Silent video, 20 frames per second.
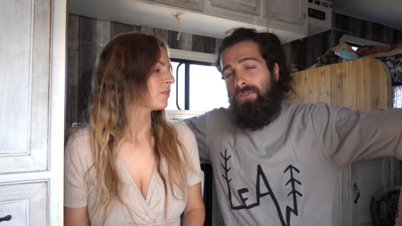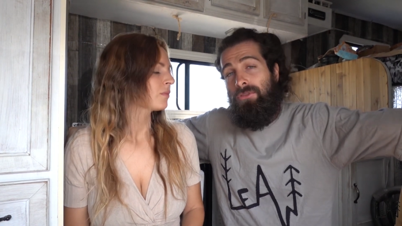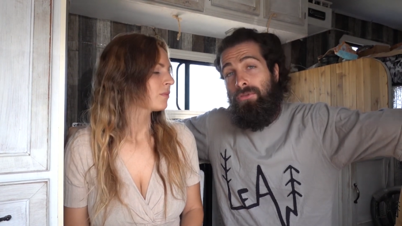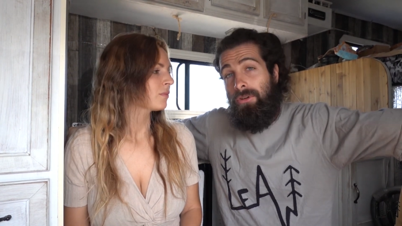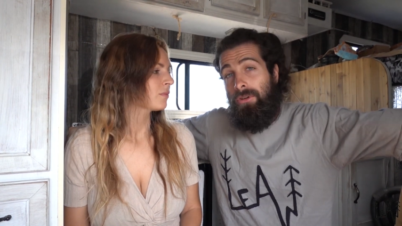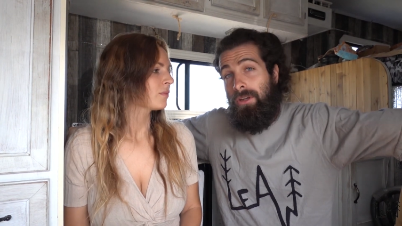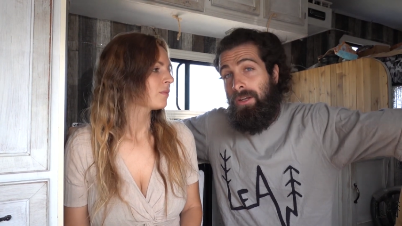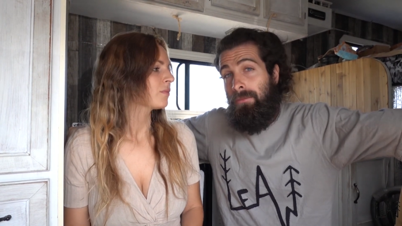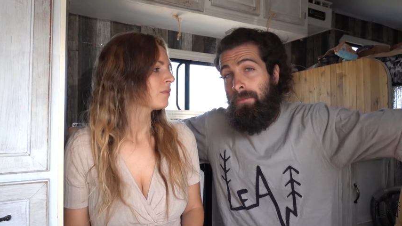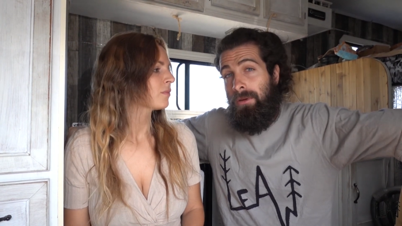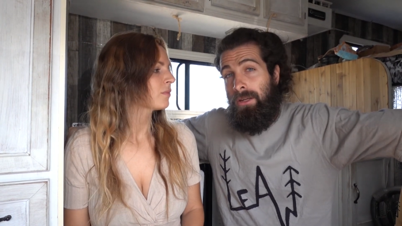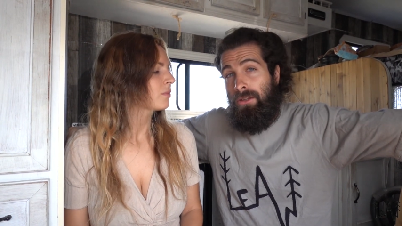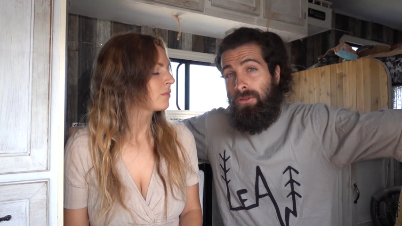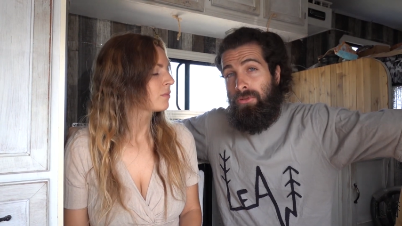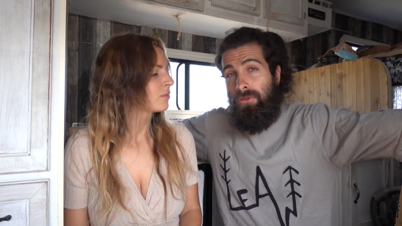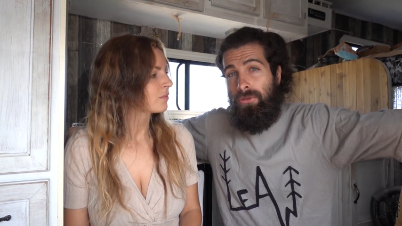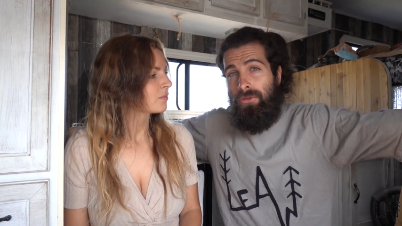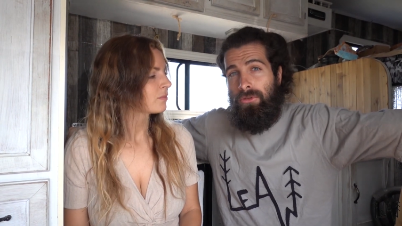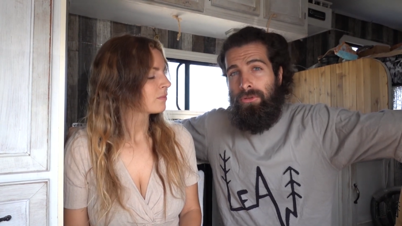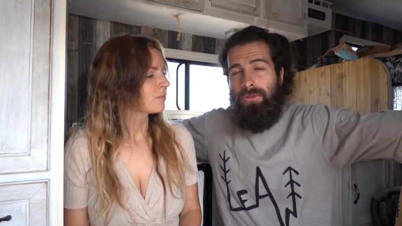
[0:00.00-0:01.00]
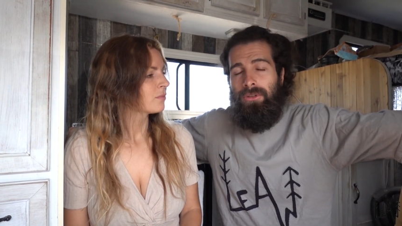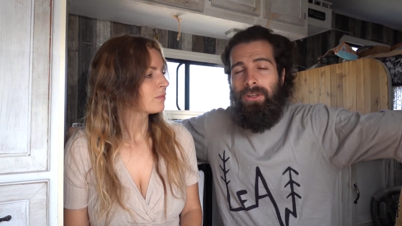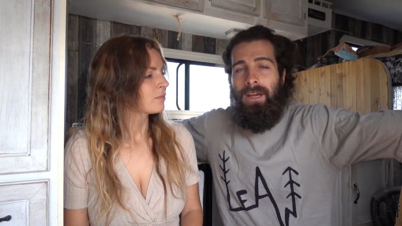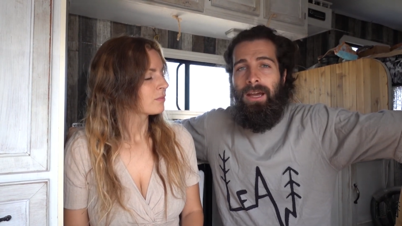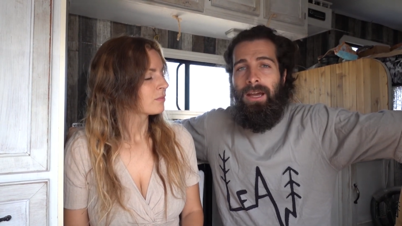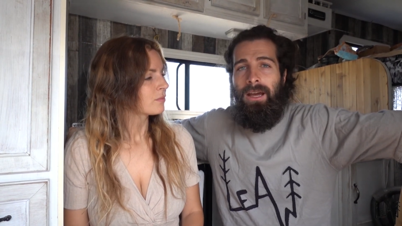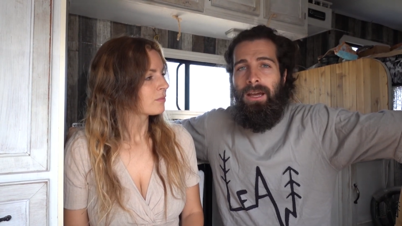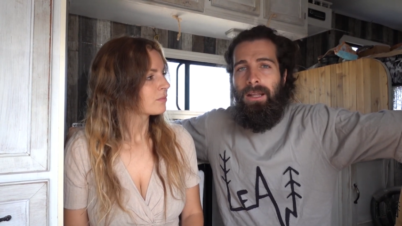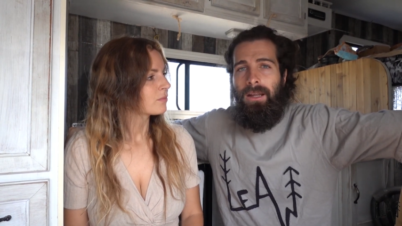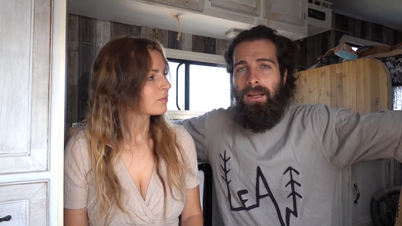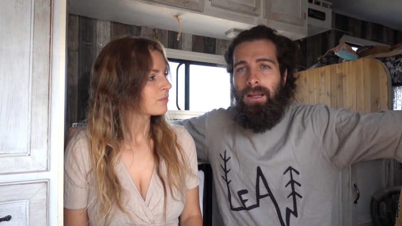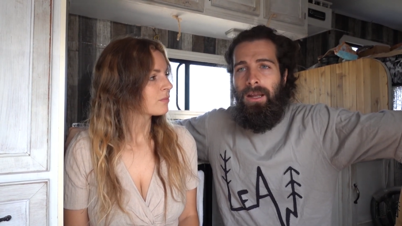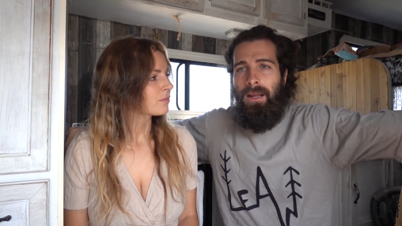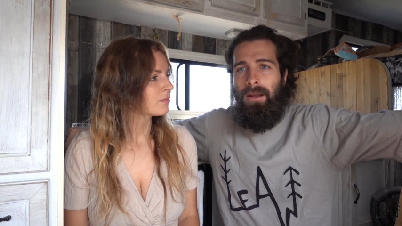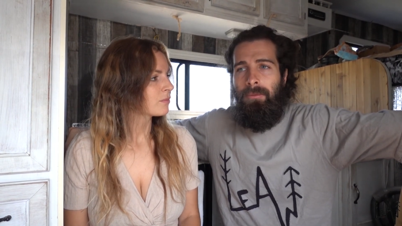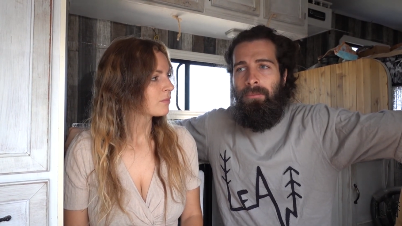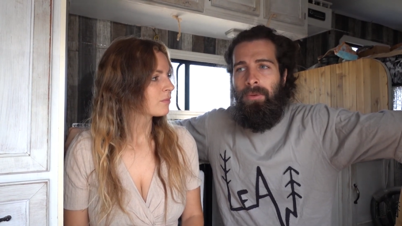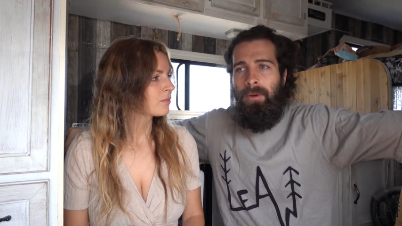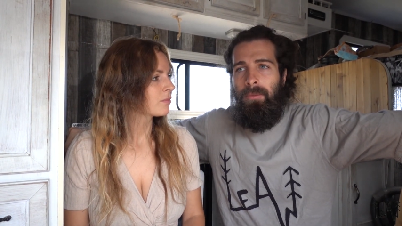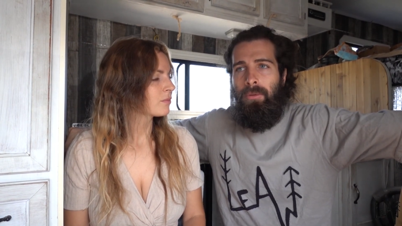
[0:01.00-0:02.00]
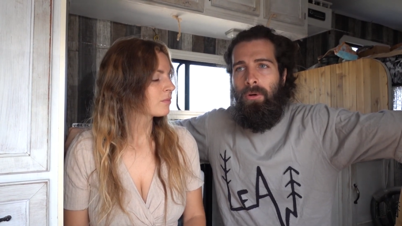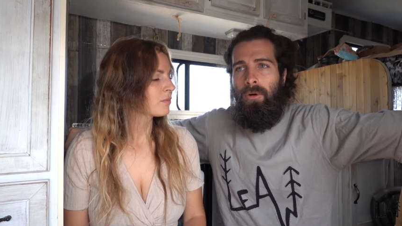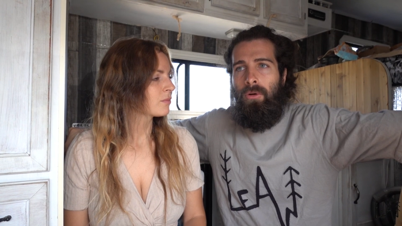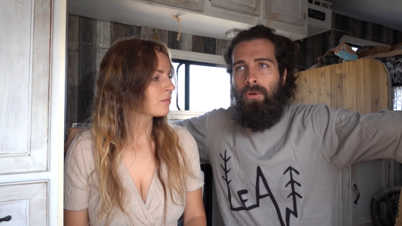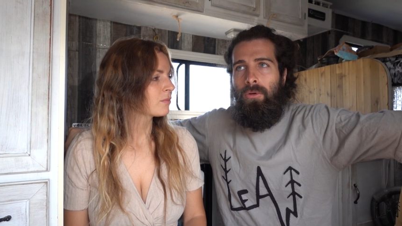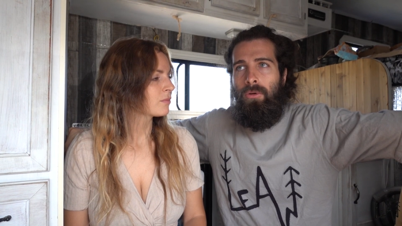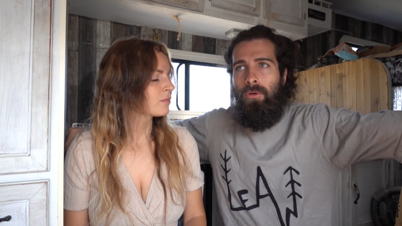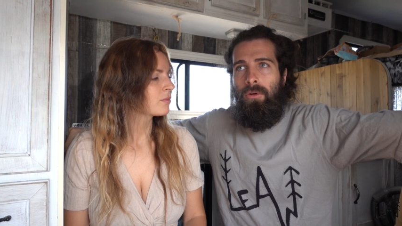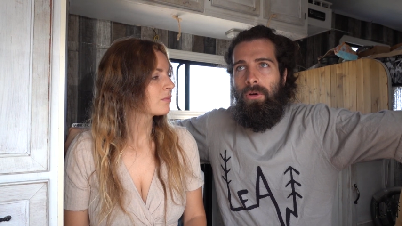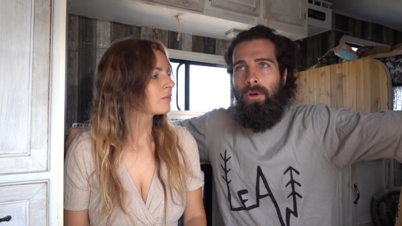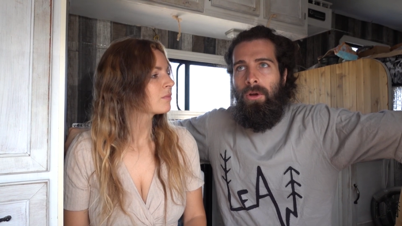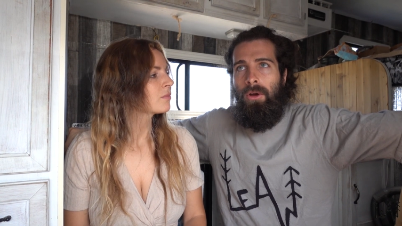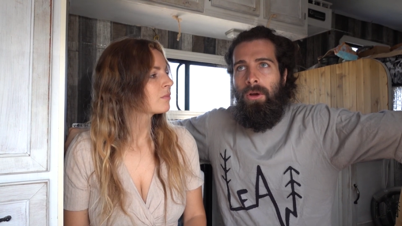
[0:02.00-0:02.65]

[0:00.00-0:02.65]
Speaker 1: dreaming to do that and people who